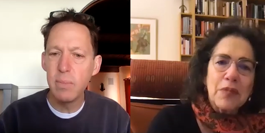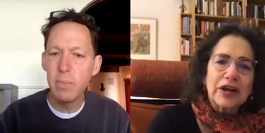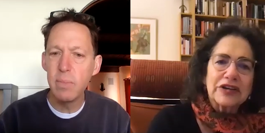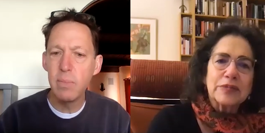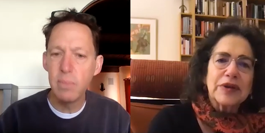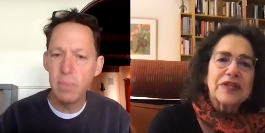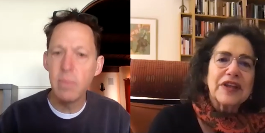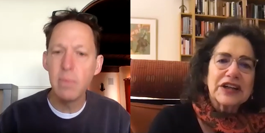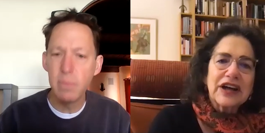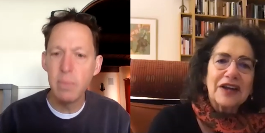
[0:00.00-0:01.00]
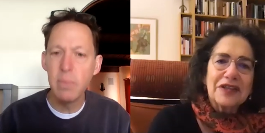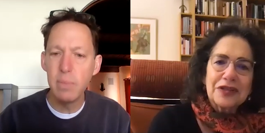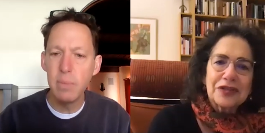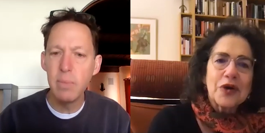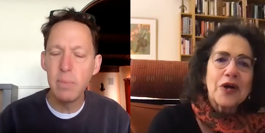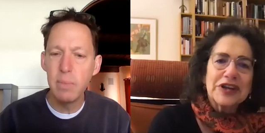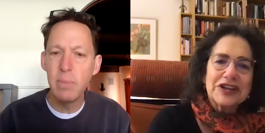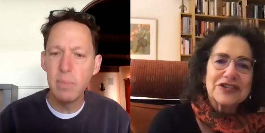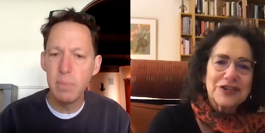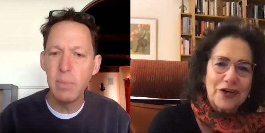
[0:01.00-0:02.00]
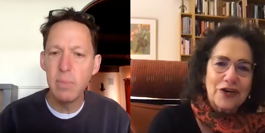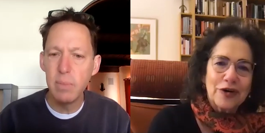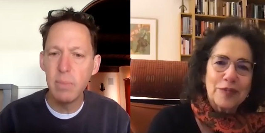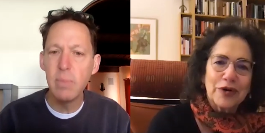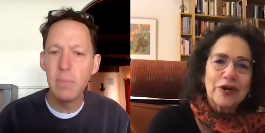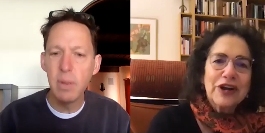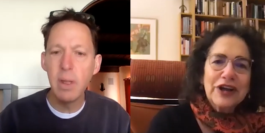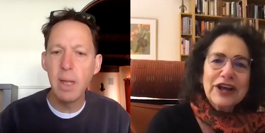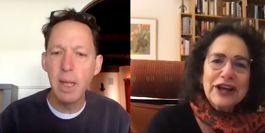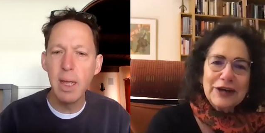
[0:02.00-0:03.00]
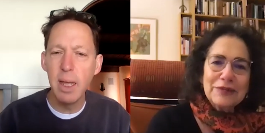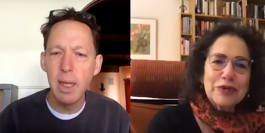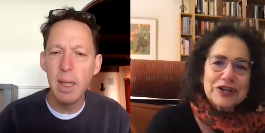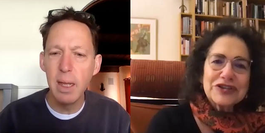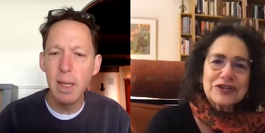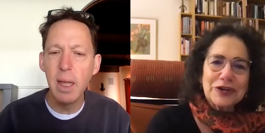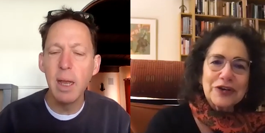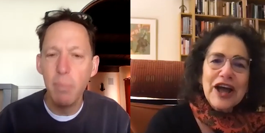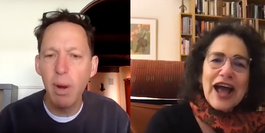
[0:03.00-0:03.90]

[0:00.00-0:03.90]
Speaker 1: Monument that got thrown into the harbor in Bristol. In